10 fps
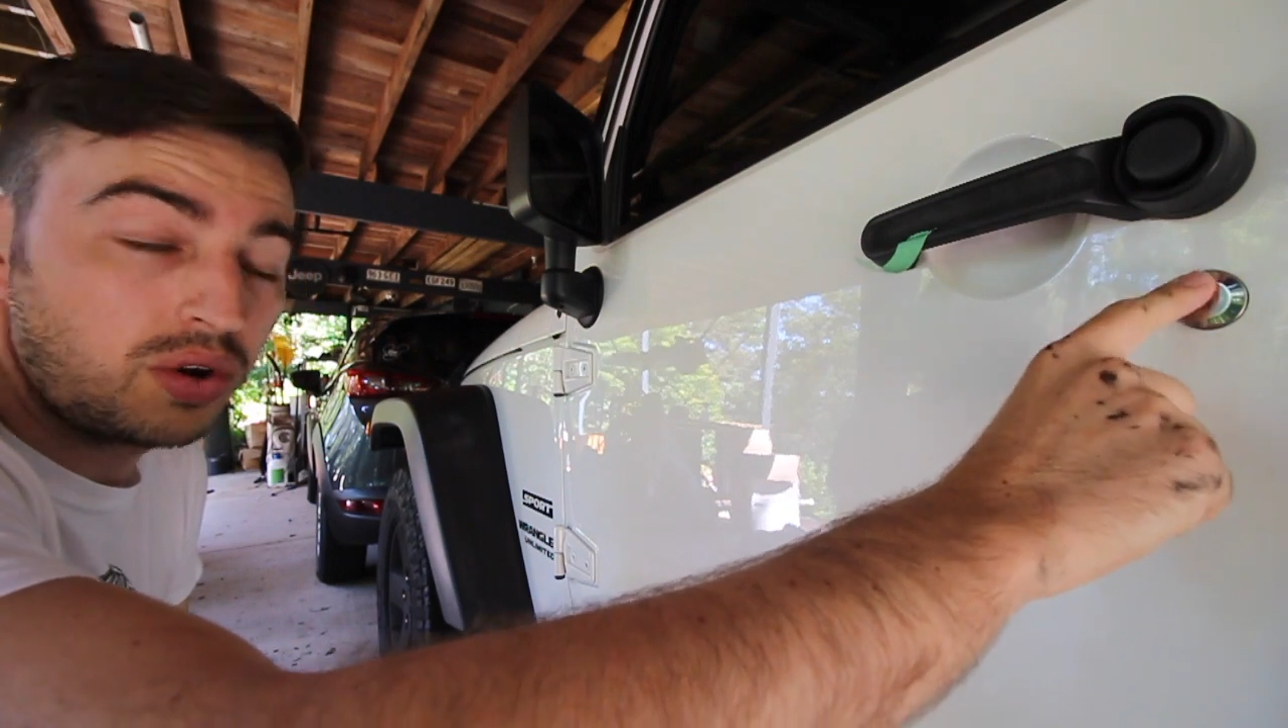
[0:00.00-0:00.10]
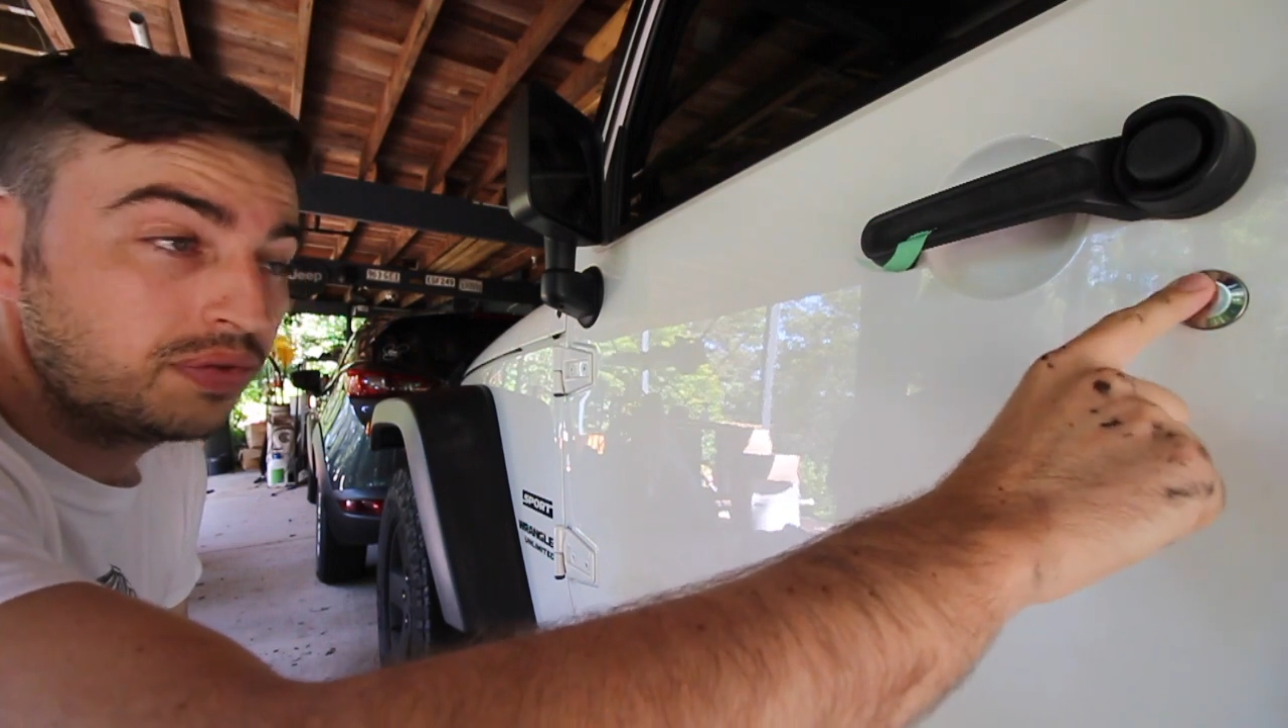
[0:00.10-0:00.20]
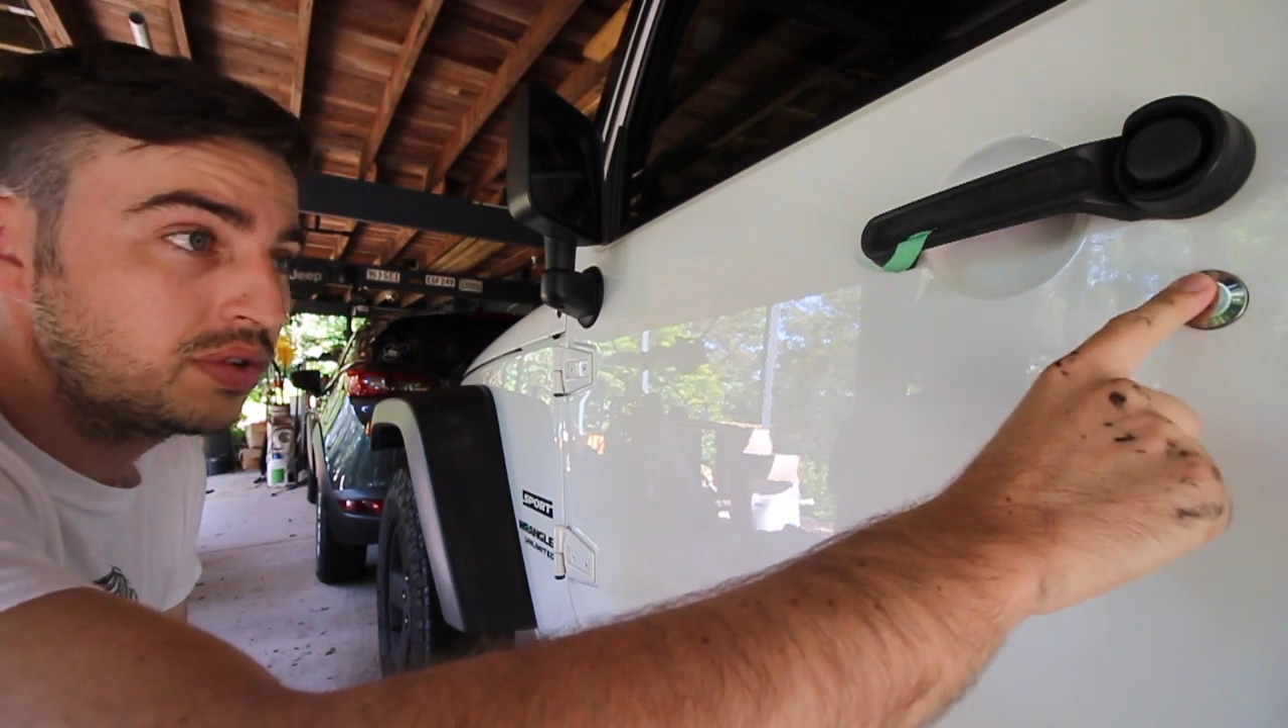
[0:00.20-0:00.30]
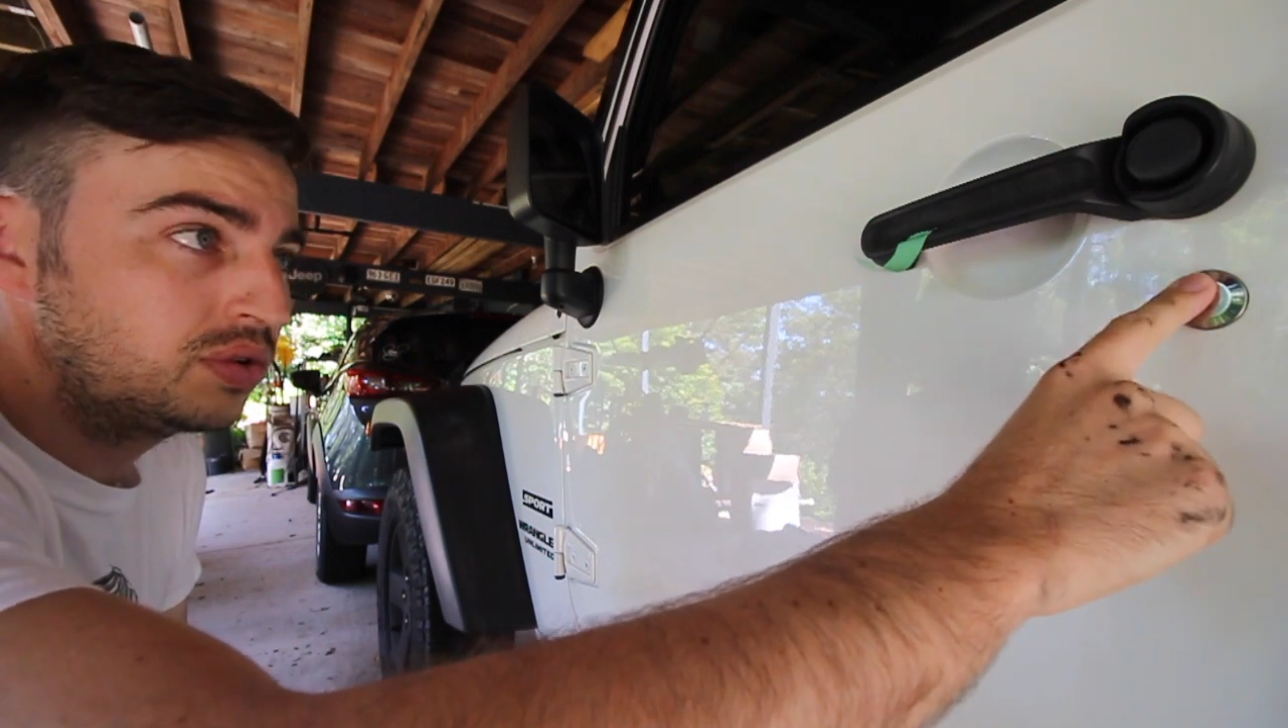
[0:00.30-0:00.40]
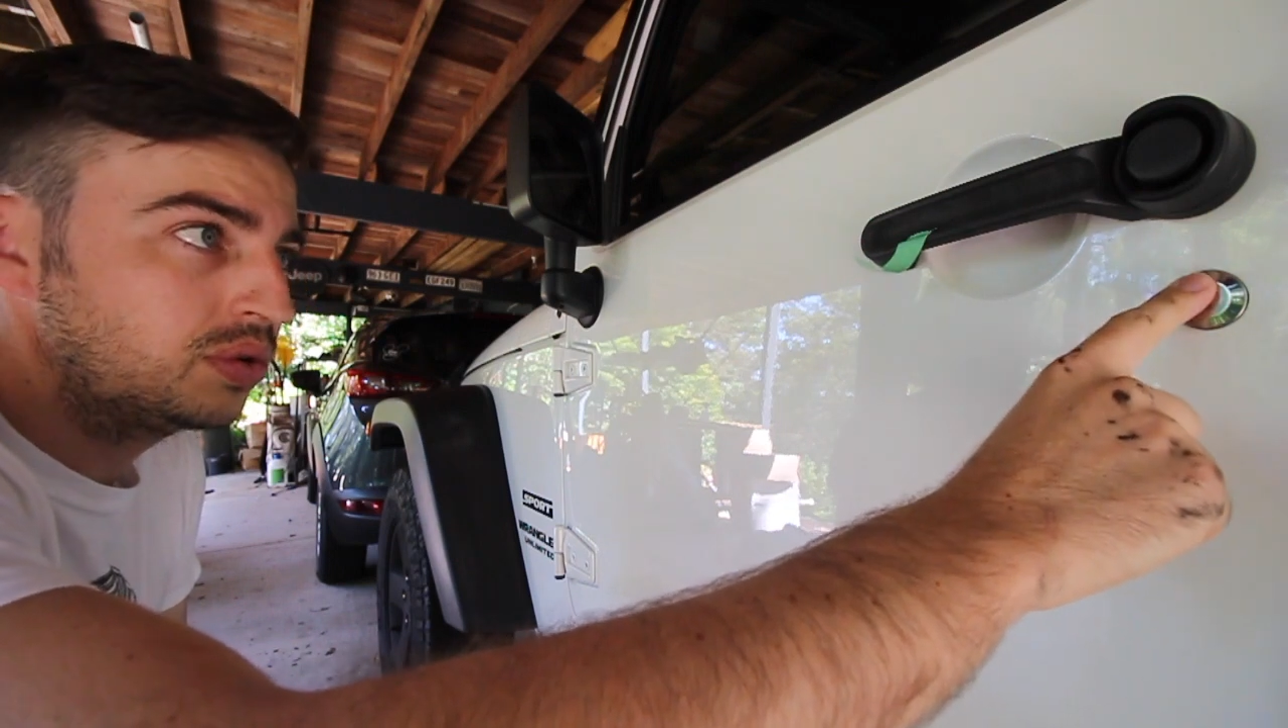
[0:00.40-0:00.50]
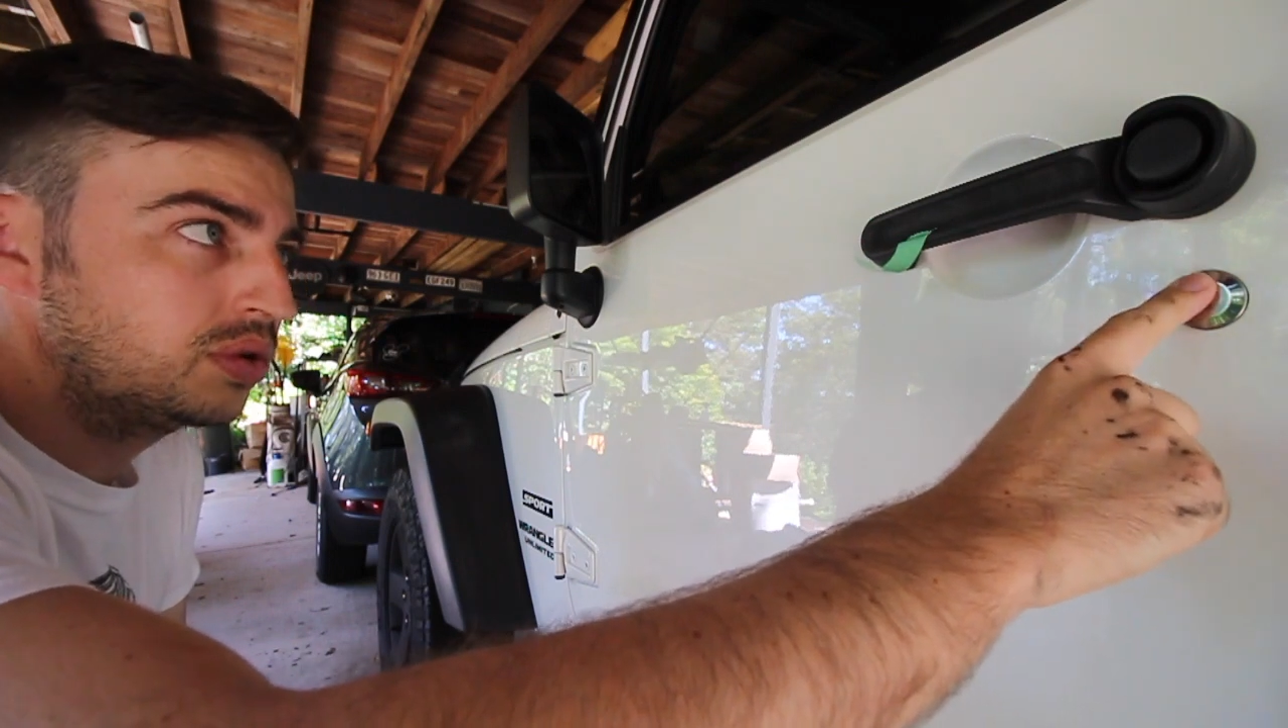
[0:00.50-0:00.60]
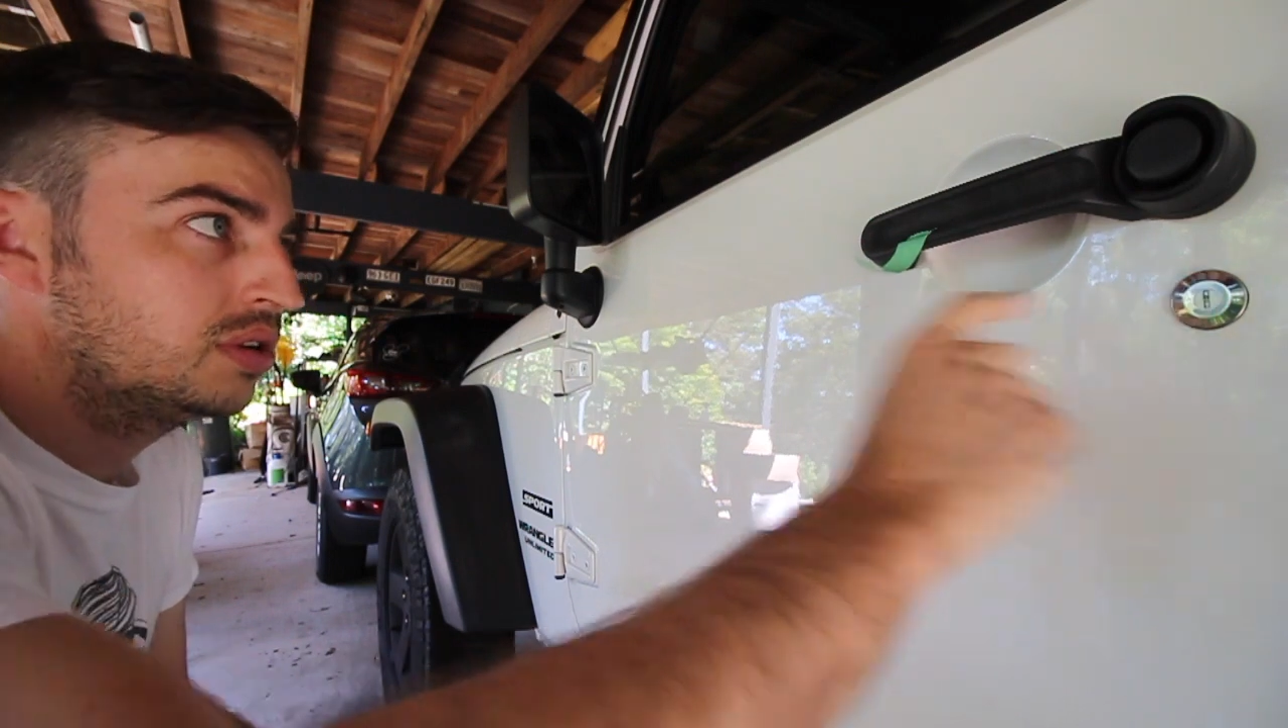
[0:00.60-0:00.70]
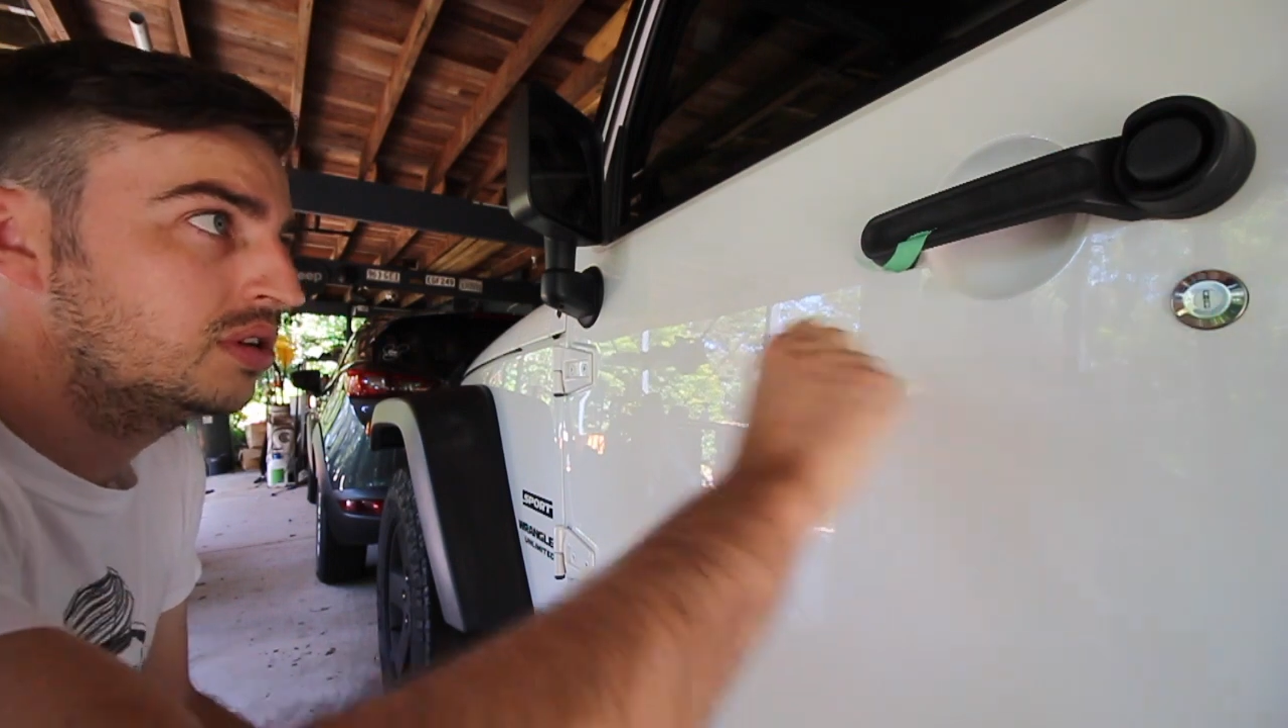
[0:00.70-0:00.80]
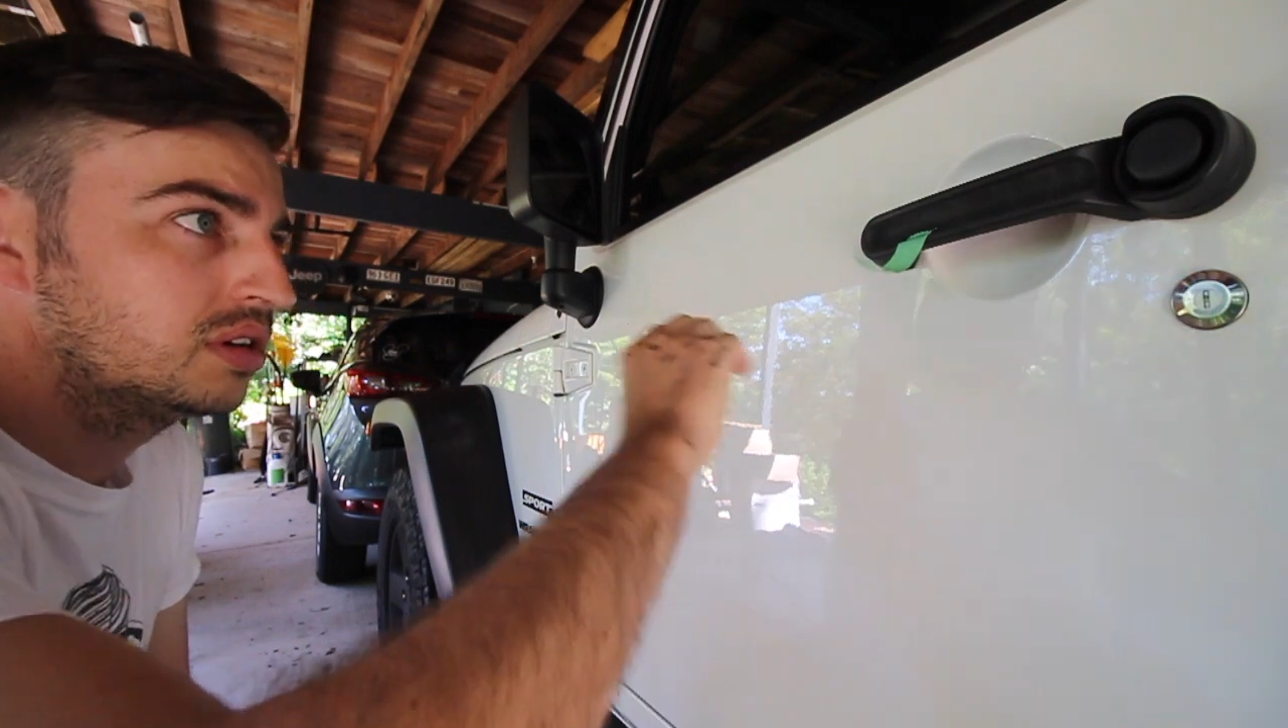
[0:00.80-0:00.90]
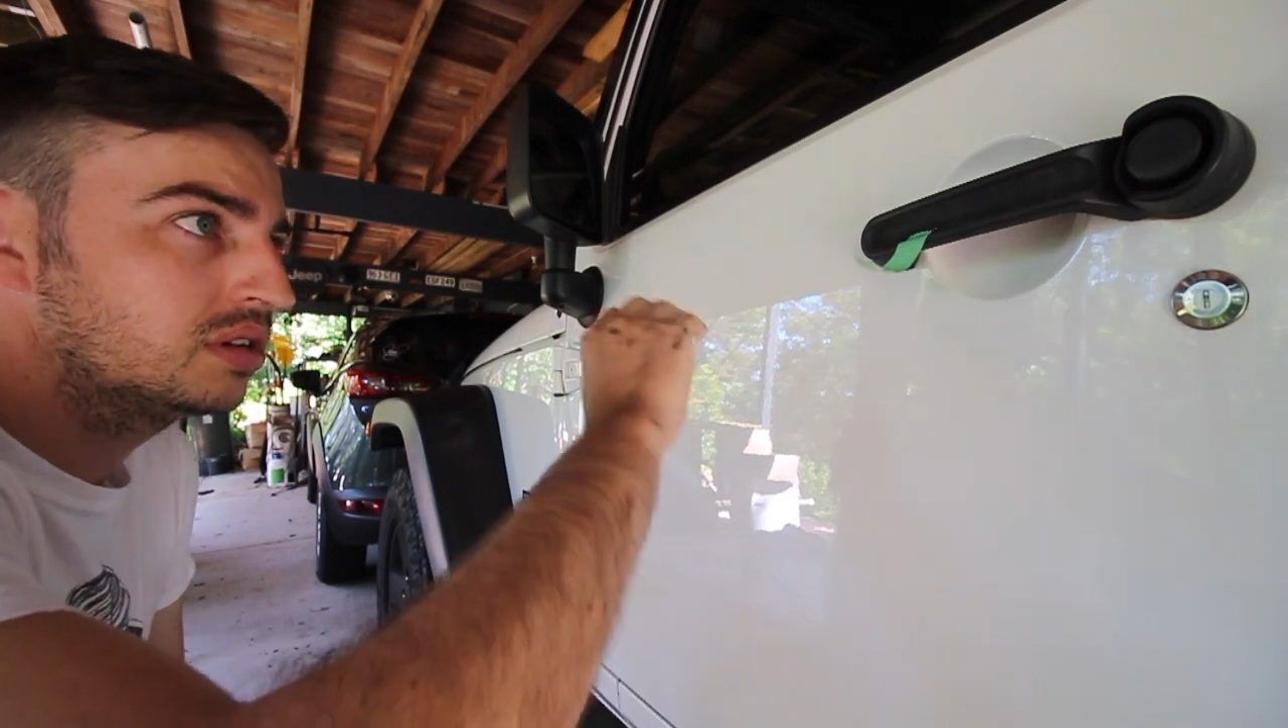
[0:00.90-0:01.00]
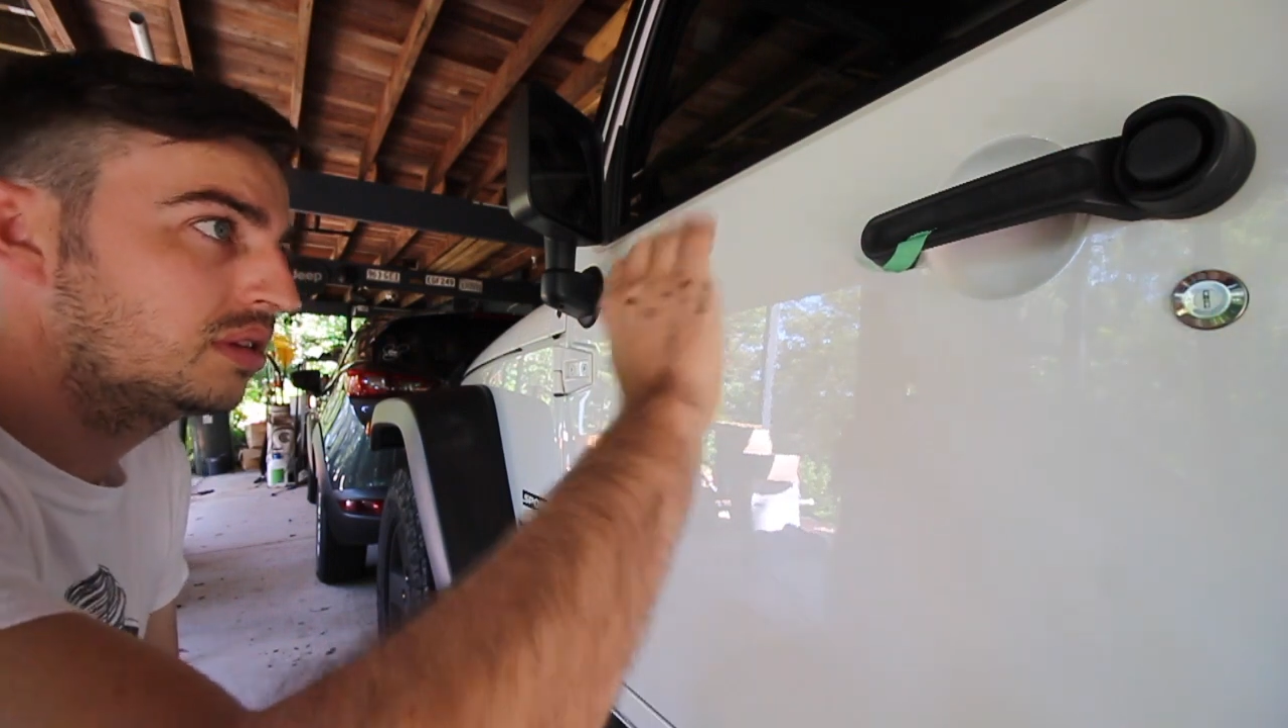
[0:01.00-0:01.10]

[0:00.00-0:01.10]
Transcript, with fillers: of the door.